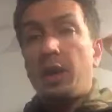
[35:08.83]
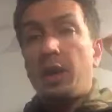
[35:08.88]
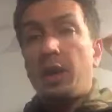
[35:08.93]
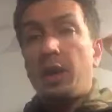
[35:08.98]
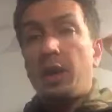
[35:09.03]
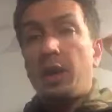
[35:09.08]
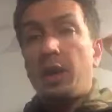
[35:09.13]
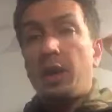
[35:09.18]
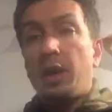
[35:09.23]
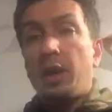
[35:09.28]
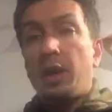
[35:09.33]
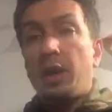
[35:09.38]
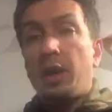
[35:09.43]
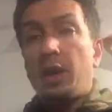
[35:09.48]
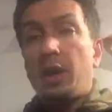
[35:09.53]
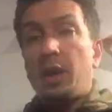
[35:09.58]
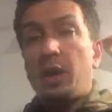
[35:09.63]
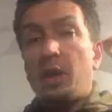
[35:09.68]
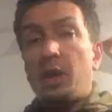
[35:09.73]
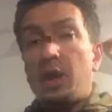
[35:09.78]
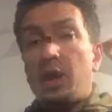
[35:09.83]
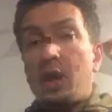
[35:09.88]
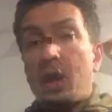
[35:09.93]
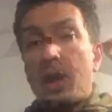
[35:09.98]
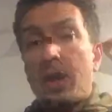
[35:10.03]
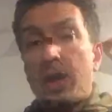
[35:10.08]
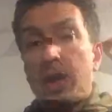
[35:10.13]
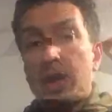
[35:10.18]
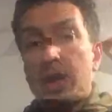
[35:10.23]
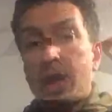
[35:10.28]
find it hard to
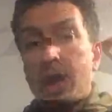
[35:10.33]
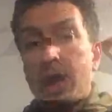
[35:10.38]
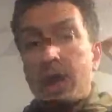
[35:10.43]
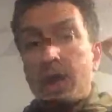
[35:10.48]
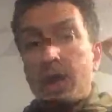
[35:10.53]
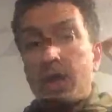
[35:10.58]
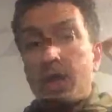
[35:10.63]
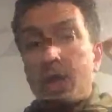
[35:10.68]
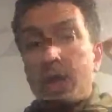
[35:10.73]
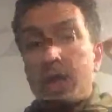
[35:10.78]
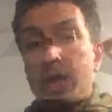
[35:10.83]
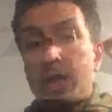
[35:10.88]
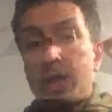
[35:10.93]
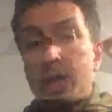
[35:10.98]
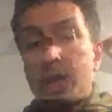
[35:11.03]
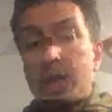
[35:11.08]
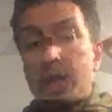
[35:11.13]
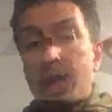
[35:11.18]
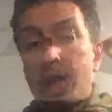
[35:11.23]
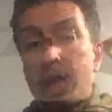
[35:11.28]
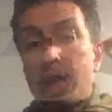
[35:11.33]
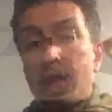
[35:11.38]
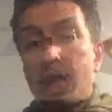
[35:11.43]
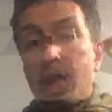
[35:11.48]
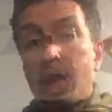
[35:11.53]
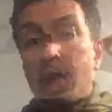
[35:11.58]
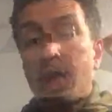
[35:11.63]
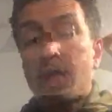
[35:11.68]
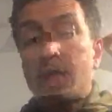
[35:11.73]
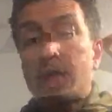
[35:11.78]
switch off at certain with
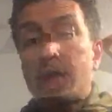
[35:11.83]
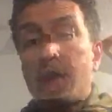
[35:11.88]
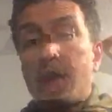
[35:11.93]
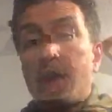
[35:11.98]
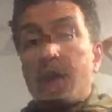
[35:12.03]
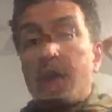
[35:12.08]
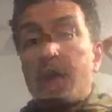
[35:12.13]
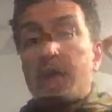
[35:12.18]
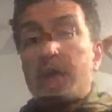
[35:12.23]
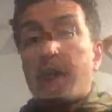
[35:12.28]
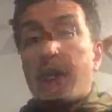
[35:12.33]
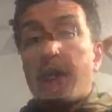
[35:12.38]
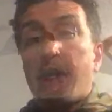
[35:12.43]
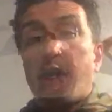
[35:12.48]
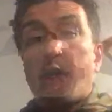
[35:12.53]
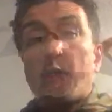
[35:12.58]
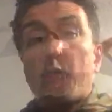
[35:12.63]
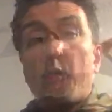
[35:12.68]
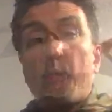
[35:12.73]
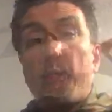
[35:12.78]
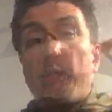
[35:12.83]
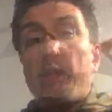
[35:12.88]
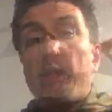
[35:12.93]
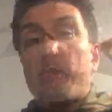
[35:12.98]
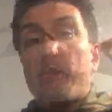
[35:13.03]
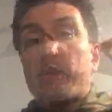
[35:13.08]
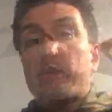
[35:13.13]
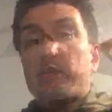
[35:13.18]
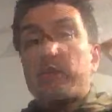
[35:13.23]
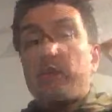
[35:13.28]
certain things, and I will
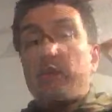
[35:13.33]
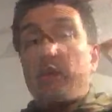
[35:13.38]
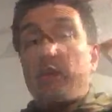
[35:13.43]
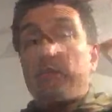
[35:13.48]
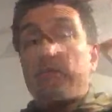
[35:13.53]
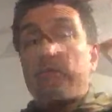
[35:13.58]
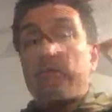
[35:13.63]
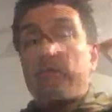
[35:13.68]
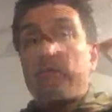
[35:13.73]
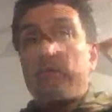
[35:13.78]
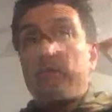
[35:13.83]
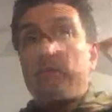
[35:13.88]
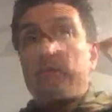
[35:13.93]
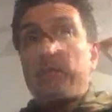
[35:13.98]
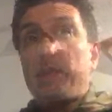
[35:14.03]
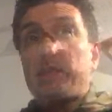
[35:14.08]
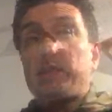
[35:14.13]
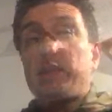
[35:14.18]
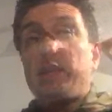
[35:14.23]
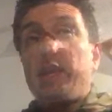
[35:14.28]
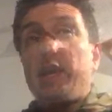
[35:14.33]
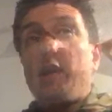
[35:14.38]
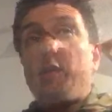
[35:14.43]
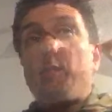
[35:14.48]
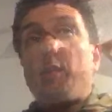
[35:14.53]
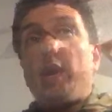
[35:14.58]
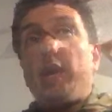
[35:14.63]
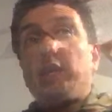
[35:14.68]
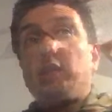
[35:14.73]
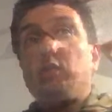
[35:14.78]
beat myself. I've better
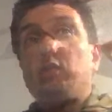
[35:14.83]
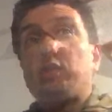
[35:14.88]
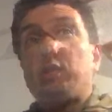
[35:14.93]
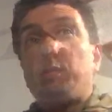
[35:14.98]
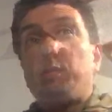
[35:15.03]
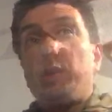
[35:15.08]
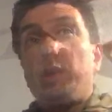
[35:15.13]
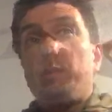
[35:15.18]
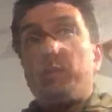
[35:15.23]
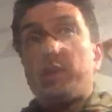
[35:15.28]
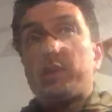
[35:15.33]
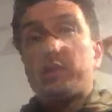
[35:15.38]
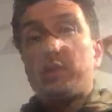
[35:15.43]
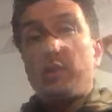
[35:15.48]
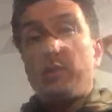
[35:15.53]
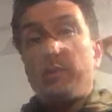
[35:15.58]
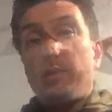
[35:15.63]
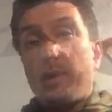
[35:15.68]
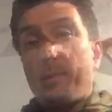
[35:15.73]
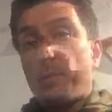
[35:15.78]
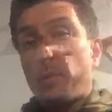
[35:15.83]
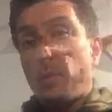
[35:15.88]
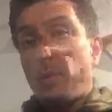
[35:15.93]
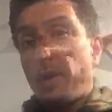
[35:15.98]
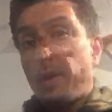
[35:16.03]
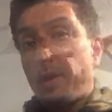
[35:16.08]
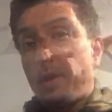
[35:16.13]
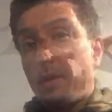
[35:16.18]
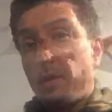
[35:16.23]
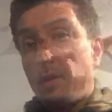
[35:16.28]
now, but I used to beat myself up
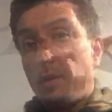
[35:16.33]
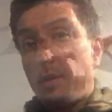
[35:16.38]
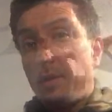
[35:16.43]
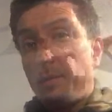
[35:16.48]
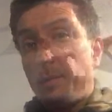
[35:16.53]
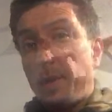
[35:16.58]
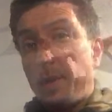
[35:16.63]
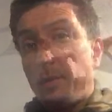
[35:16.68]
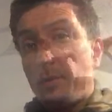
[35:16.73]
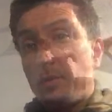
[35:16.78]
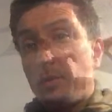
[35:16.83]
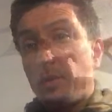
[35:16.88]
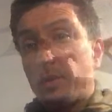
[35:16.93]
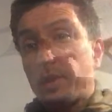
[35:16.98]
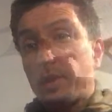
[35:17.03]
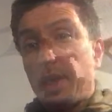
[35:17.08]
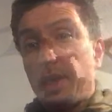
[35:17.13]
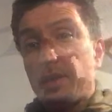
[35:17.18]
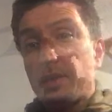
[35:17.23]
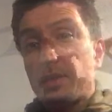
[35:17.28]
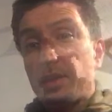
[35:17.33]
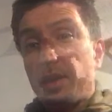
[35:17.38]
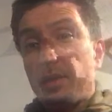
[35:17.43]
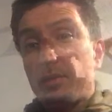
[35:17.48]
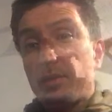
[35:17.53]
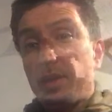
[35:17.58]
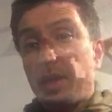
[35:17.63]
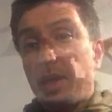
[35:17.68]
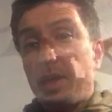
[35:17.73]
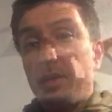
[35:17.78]
quite a lot about not getting
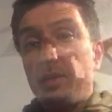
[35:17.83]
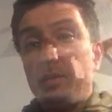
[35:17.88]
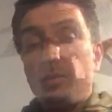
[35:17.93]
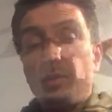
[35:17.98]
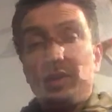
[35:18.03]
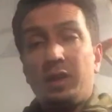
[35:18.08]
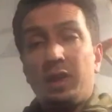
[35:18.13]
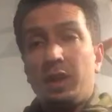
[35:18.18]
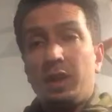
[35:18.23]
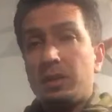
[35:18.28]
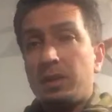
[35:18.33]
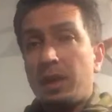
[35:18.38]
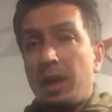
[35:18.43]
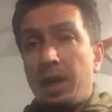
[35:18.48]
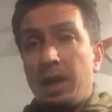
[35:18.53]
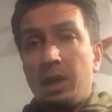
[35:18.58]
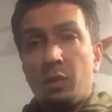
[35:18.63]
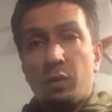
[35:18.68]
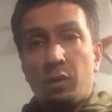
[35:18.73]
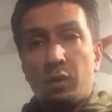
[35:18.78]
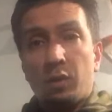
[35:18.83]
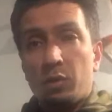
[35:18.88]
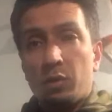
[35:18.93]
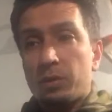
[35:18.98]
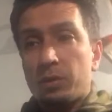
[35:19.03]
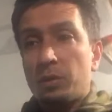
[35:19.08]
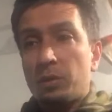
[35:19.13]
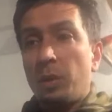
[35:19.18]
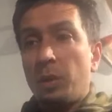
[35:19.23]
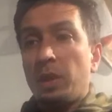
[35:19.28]
stuff done within a day or
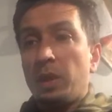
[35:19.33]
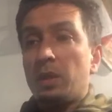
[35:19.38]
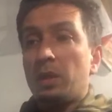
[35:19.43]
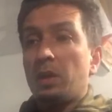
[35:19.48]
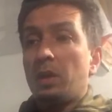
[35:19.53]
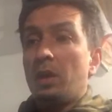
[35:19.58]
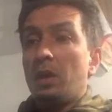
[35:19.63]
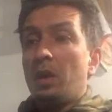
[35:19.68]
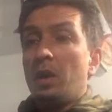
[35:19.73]
across a week.